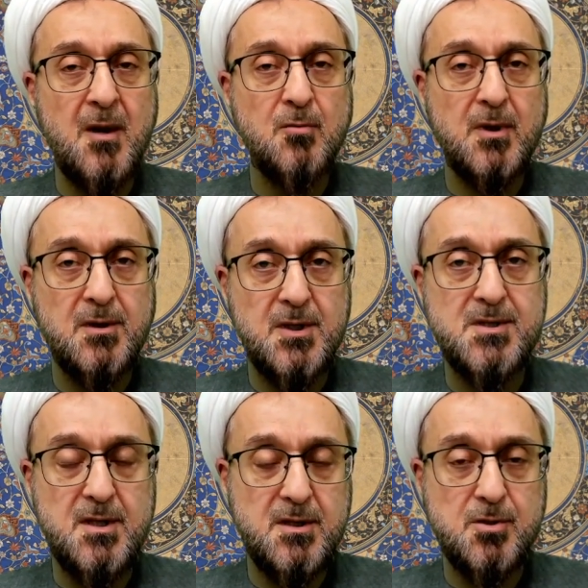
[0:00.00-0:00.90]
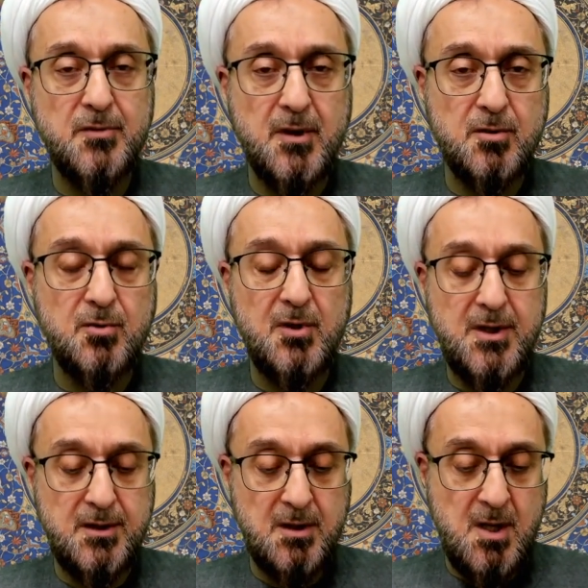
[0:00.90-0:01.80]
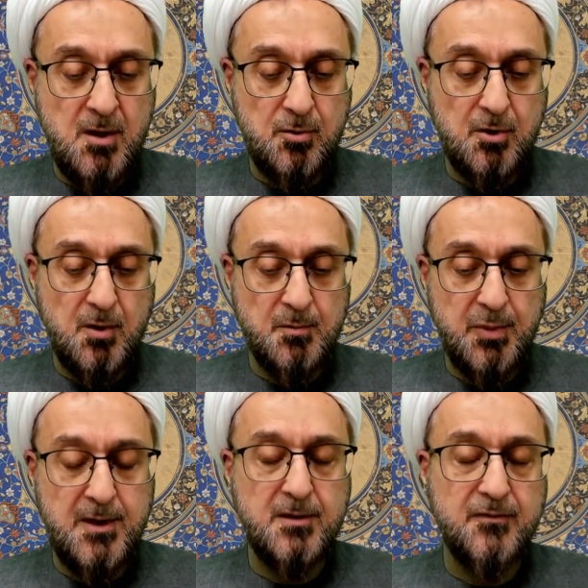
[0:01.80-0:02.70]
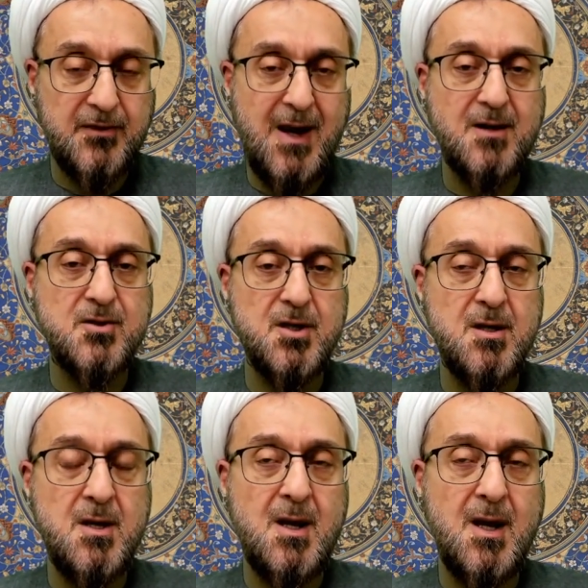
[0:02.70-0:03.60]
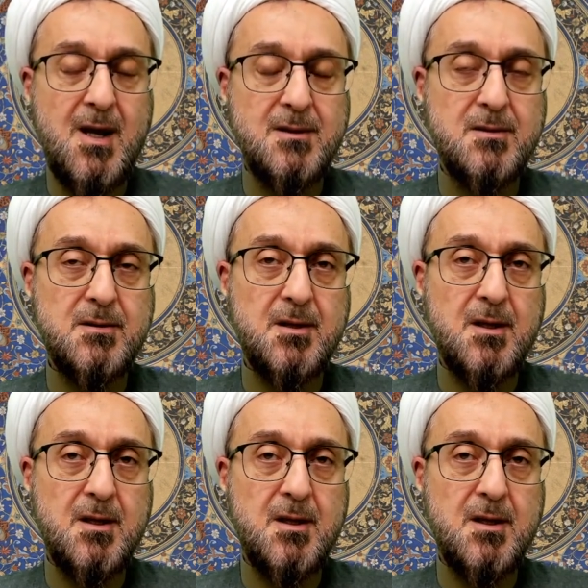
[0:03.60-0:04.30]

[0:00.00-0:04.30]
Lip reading: where this is going to lead to complete fracture and